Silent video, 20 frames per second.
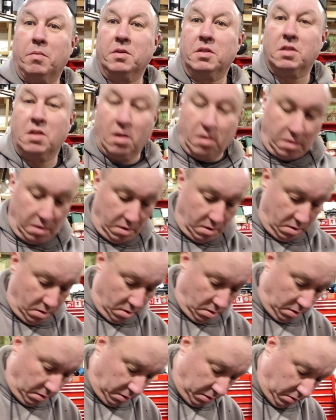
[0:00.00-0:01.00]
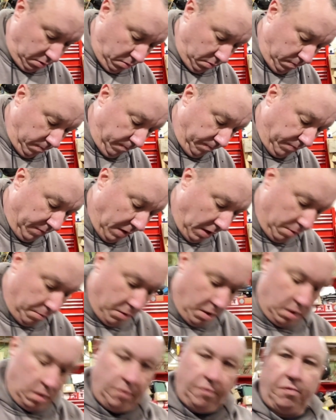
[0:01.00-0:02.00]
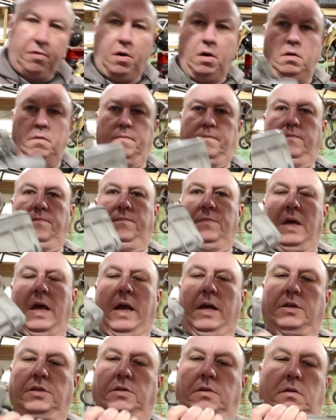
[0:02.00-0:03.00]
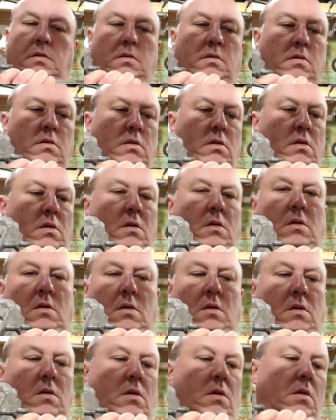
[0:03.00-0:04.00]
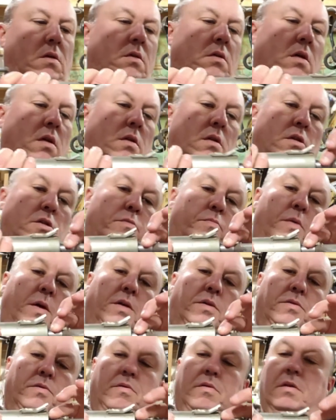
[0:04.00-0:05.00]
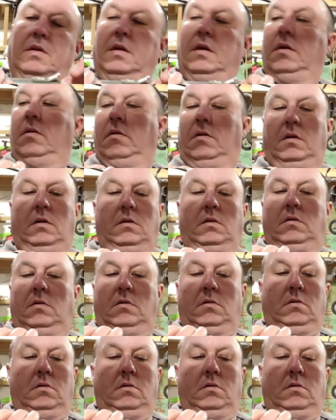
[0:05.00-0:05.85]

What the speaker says: stuck in there. So I bought the front axle. It's got the spacer in there, and